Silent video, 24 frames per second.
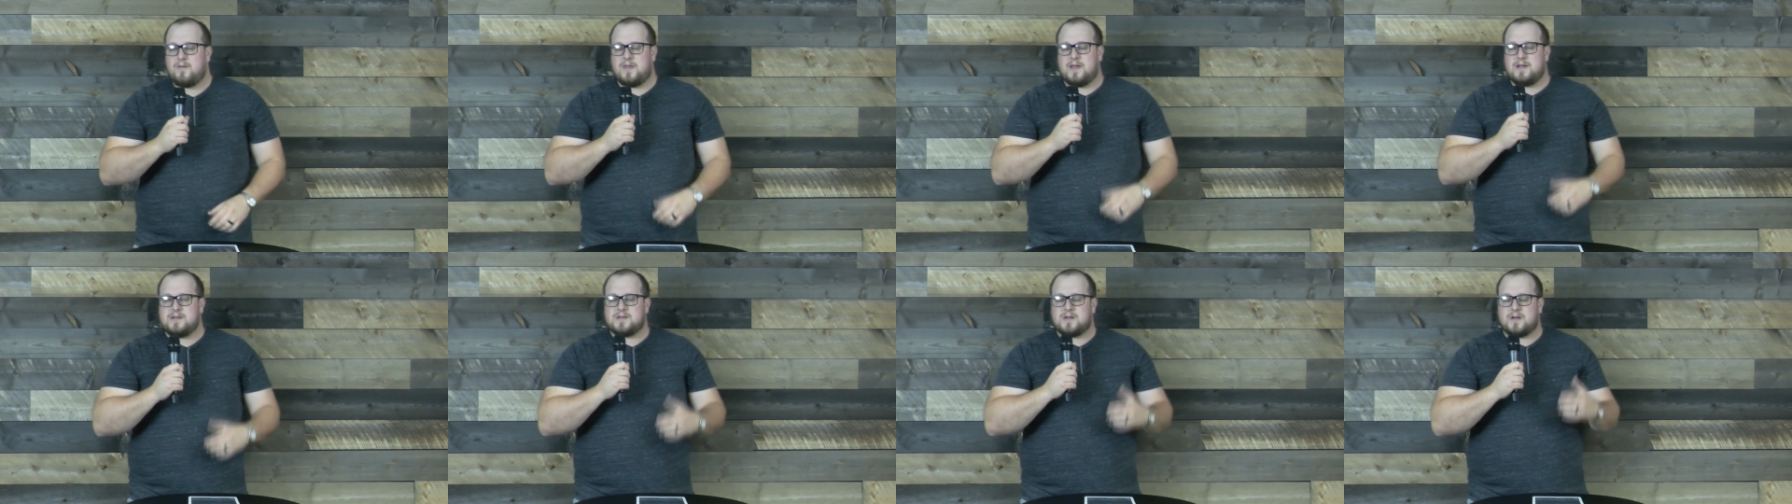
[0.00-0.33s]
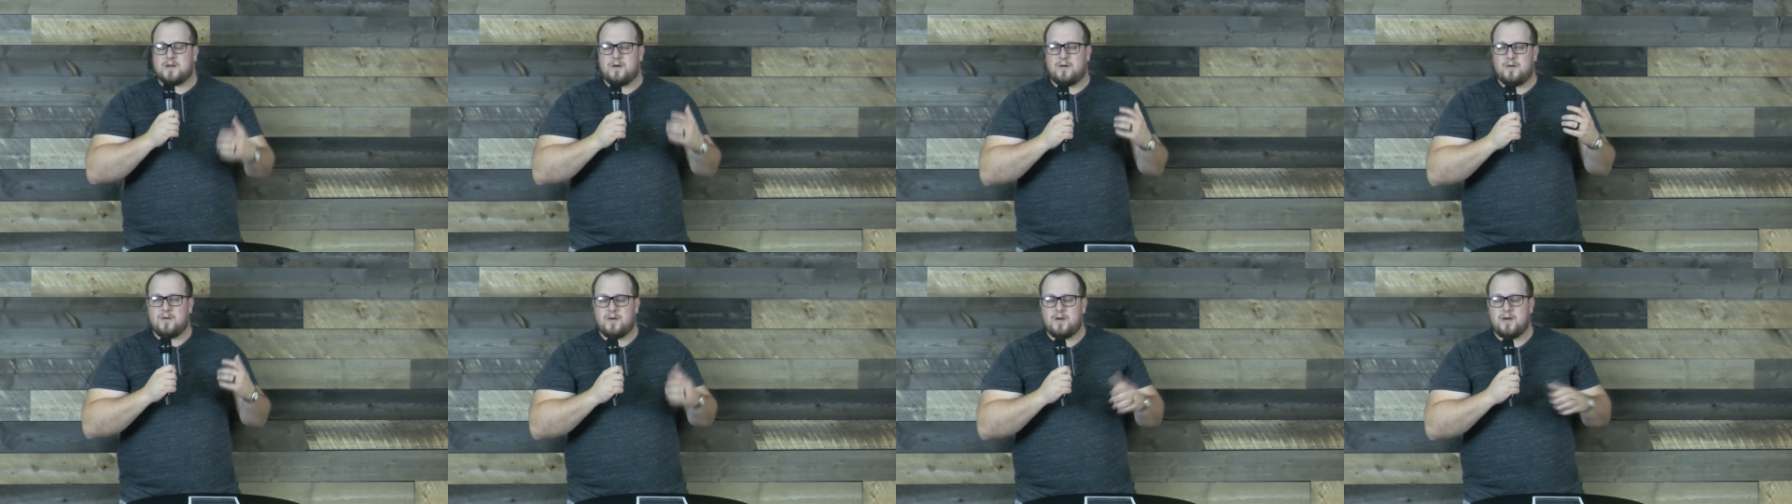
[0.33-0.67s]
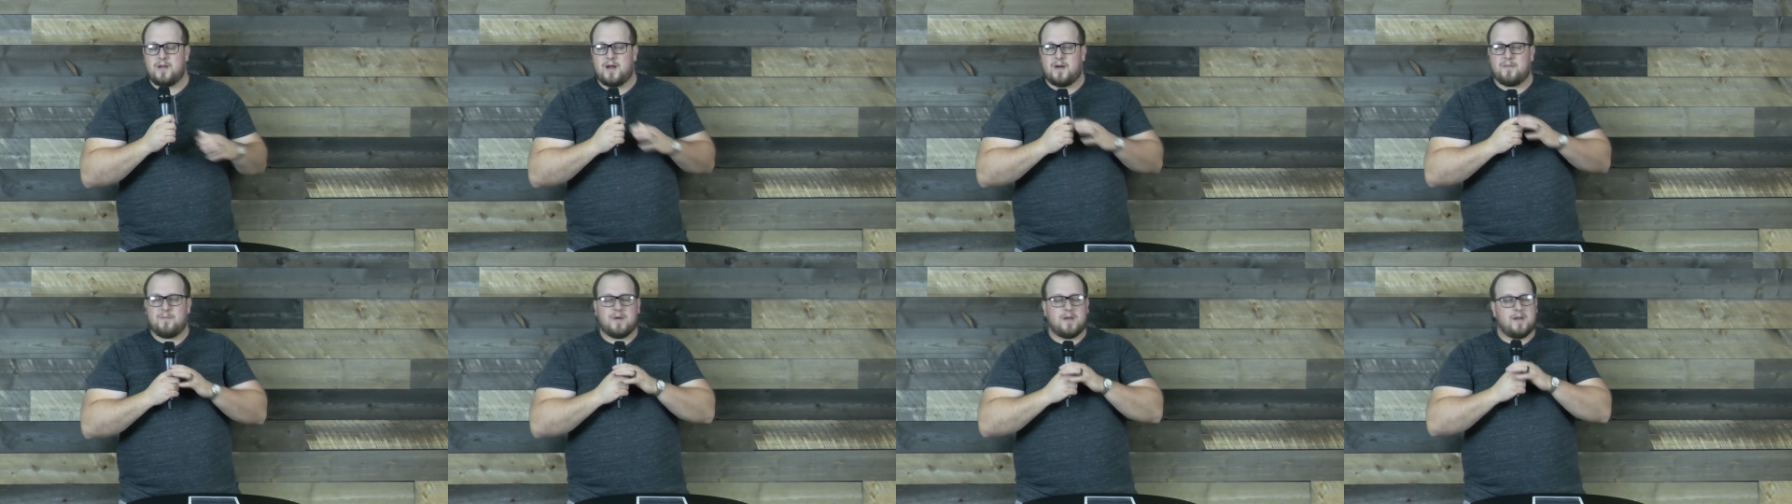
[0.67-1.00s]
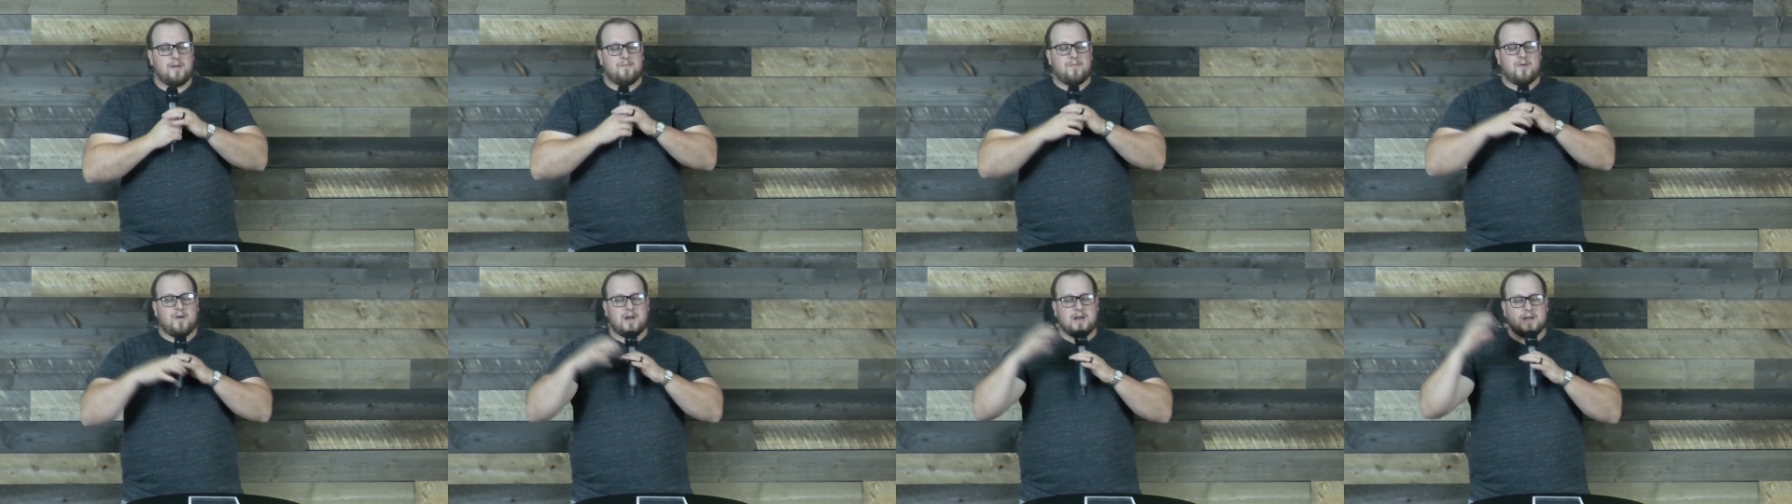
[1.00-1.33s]
things are going good, I'm going
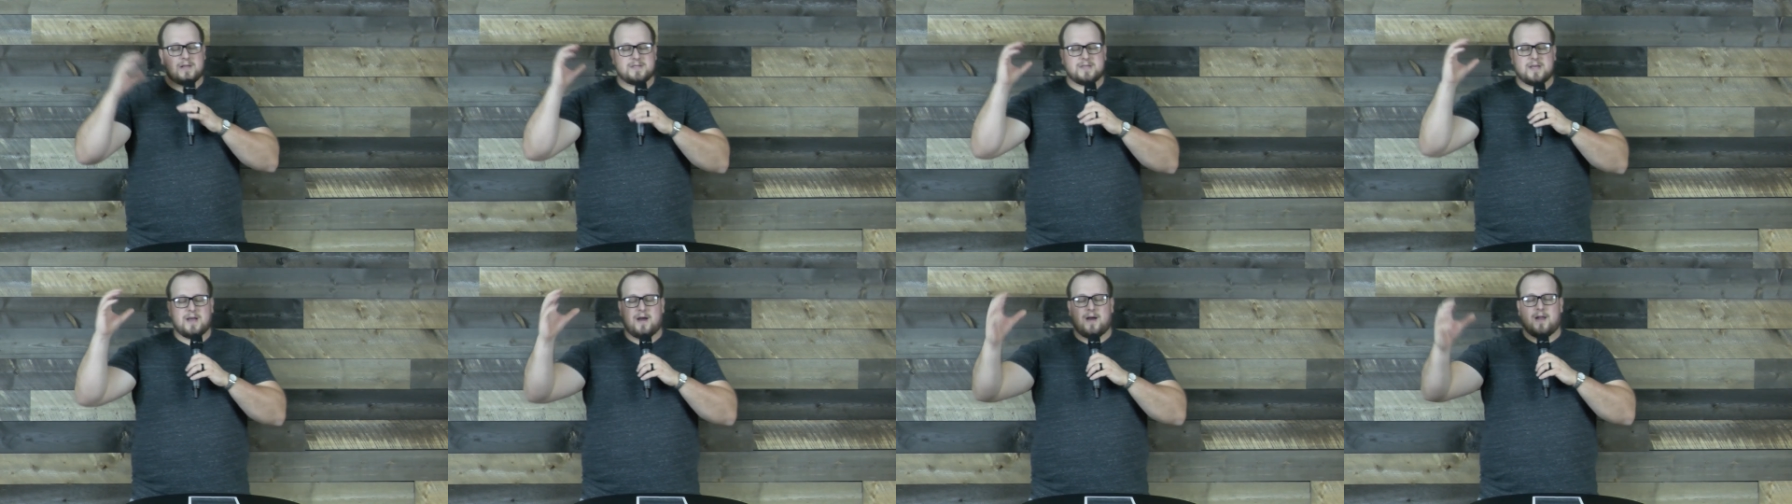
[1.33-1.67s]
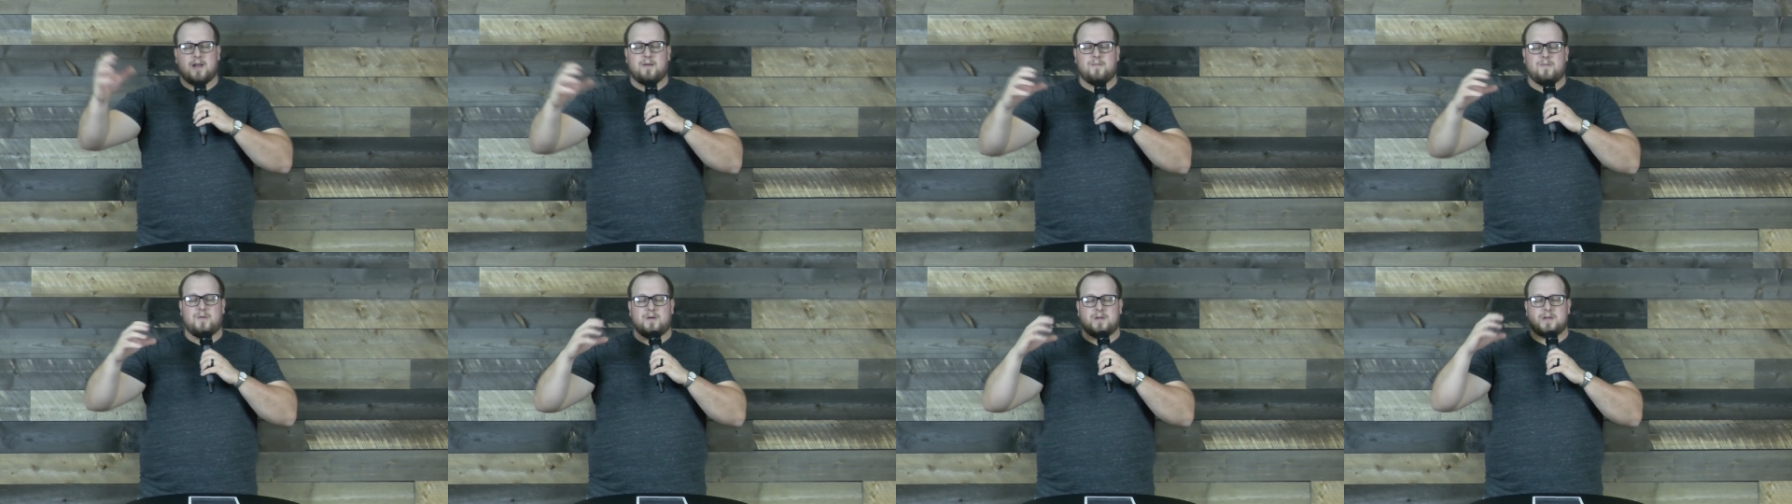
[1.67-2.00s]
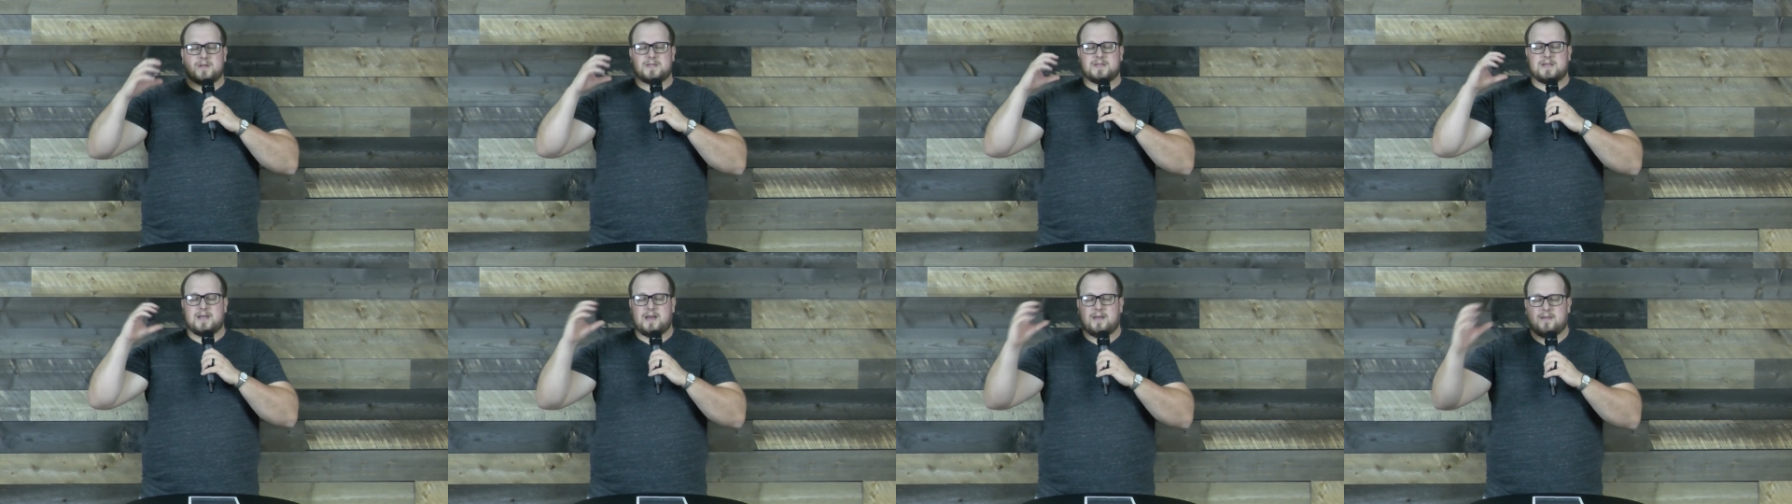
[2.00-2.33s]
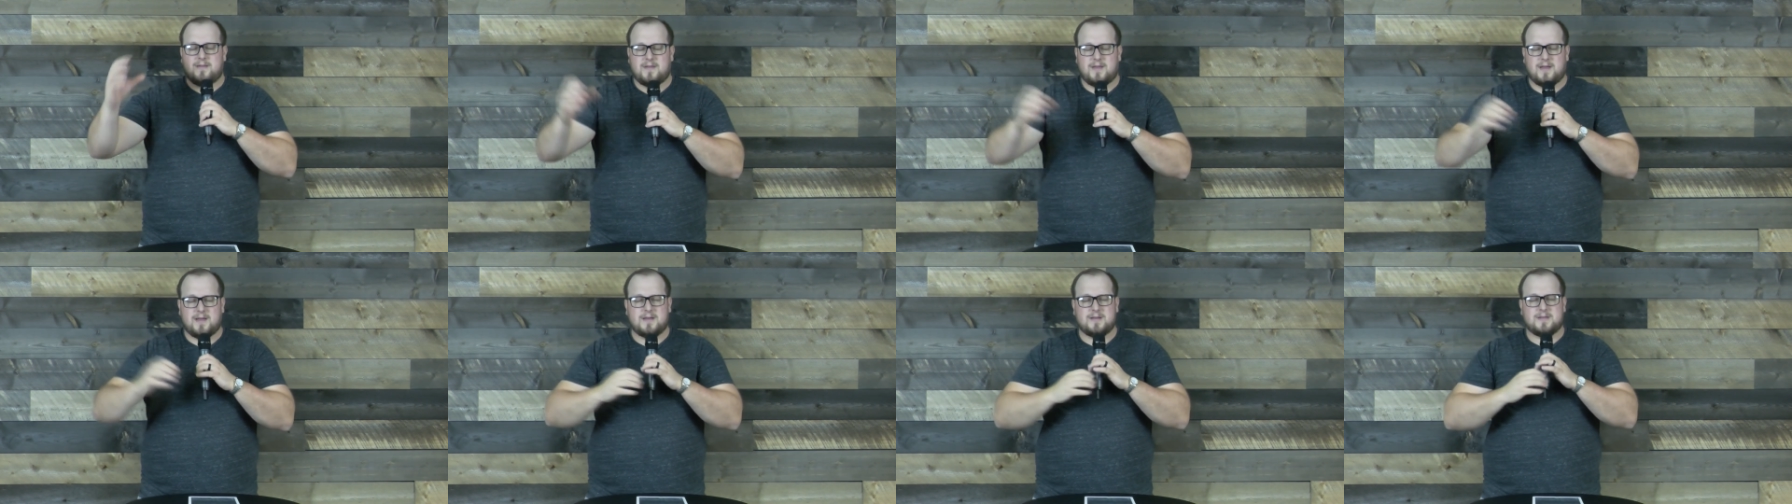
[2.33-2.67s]
to praise God. I'm going to say
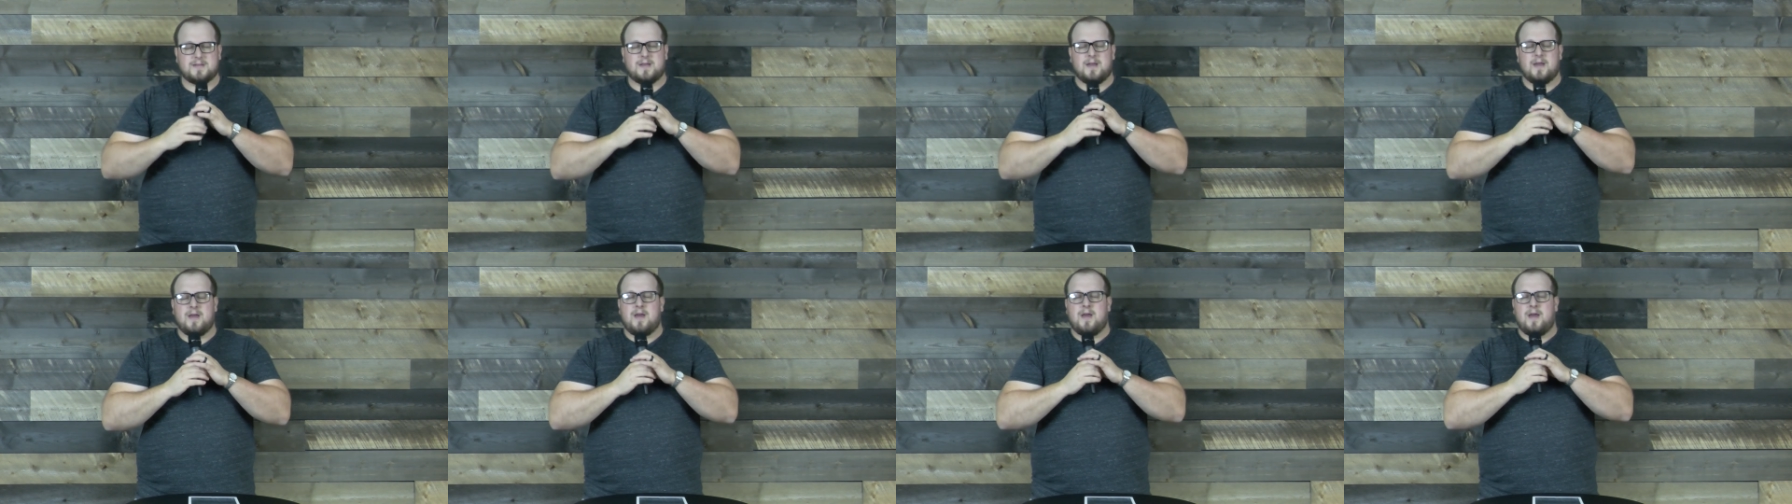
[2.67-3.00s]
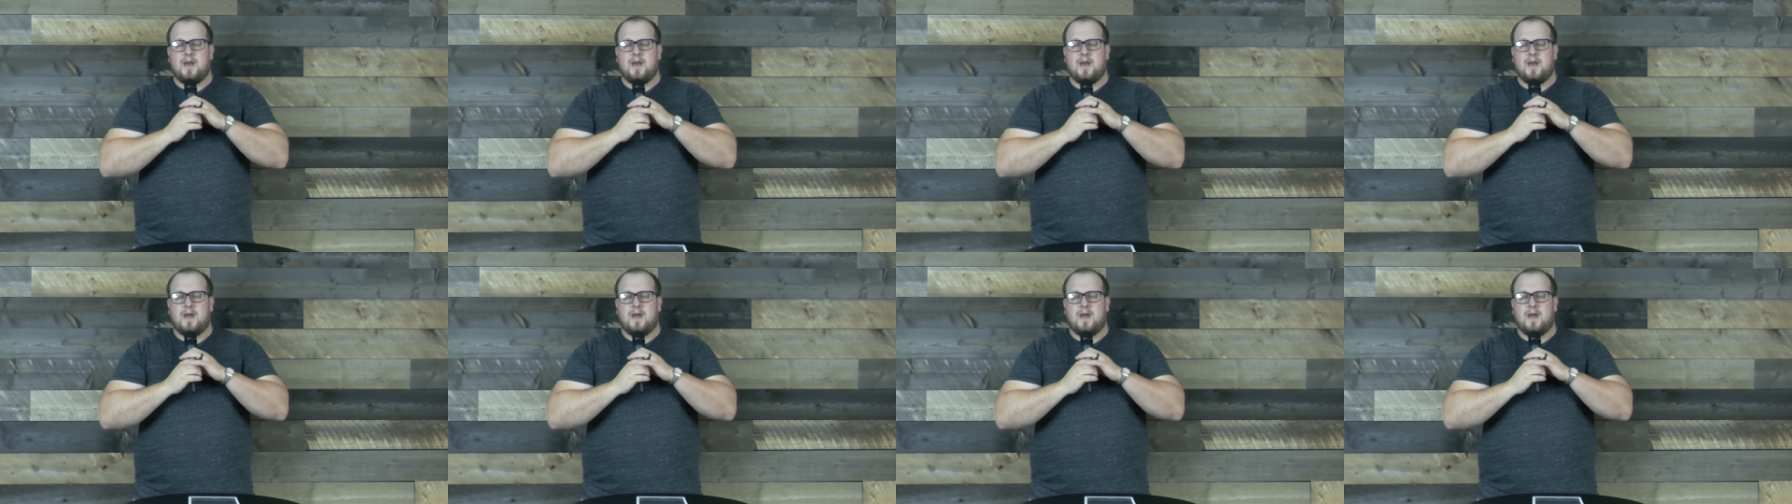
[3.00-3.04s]
things.